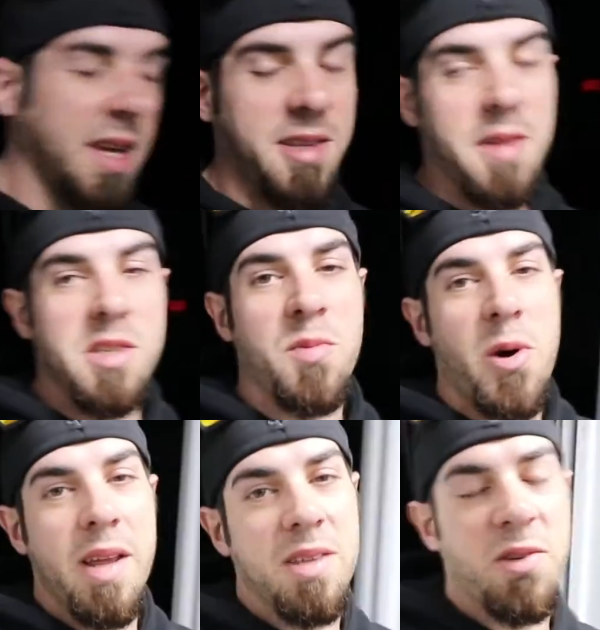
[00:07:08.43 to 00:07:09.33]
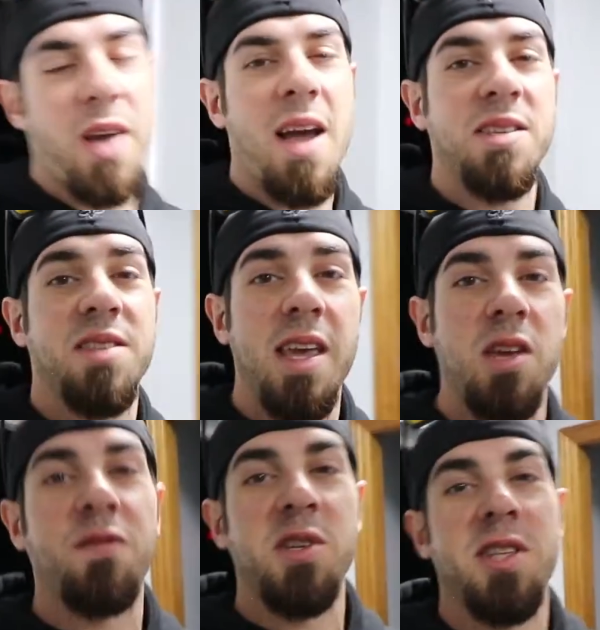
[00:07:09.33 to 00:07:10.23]
to get done this morning. So guys, thank
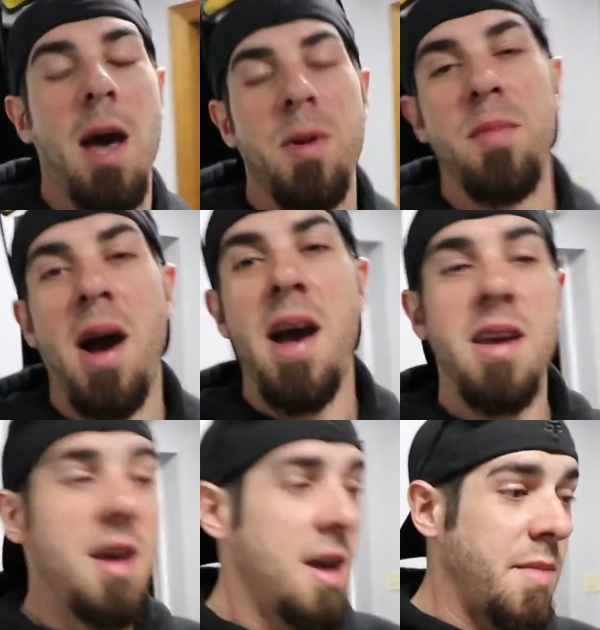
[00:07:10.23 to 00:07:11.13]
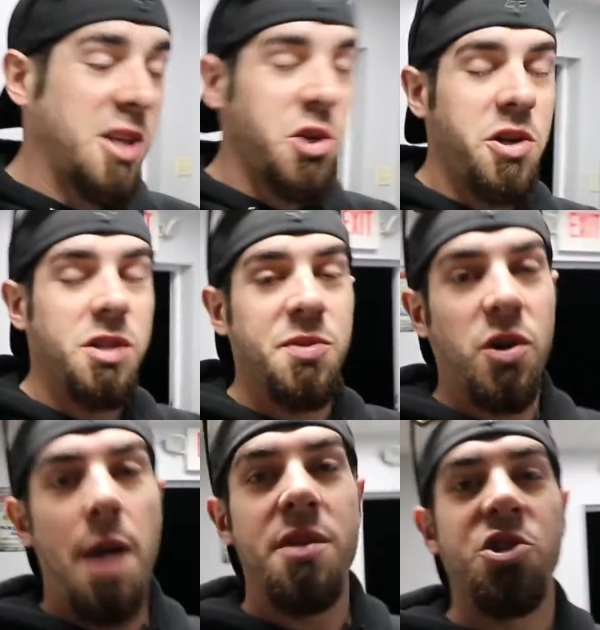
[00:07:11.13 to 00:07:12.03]
you for stopping by. Make sure you
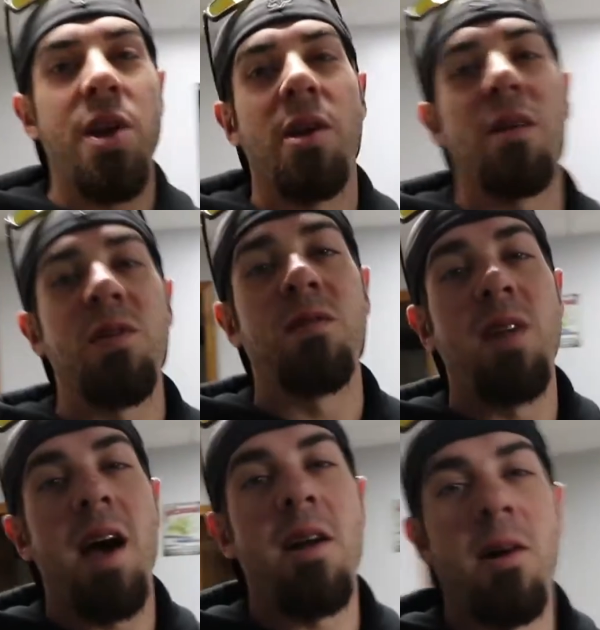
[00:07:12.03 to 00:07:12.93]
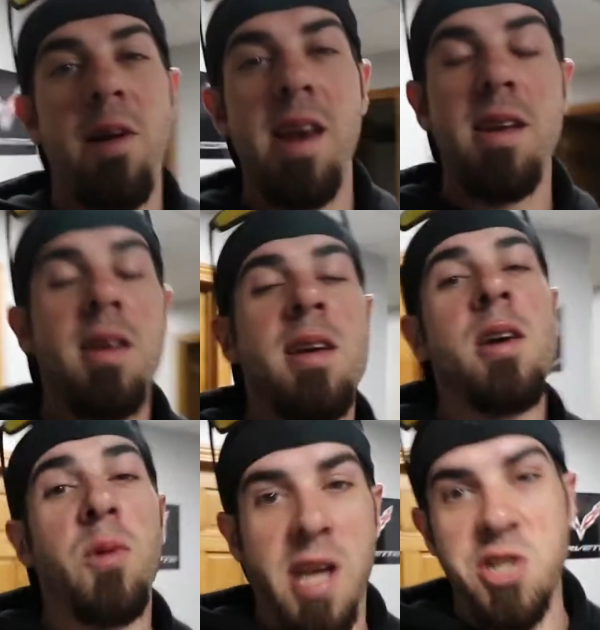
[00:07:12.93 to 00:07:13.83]
subscribe to the channel if you have not already.
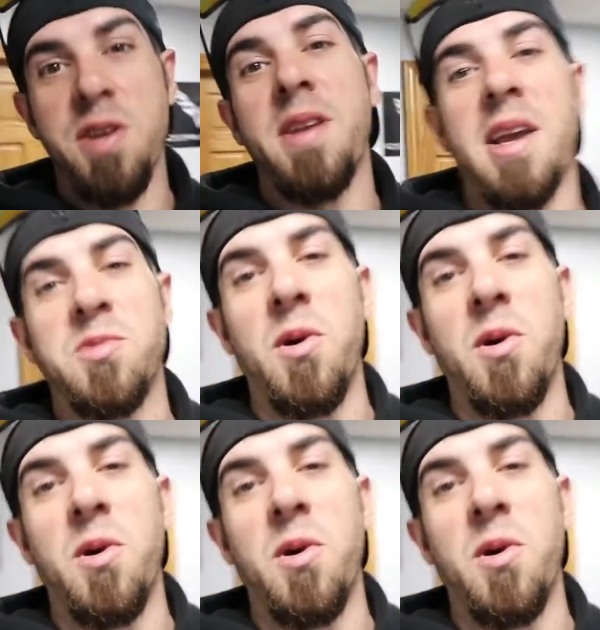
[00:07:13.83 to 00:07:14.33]
We'll catch you in the next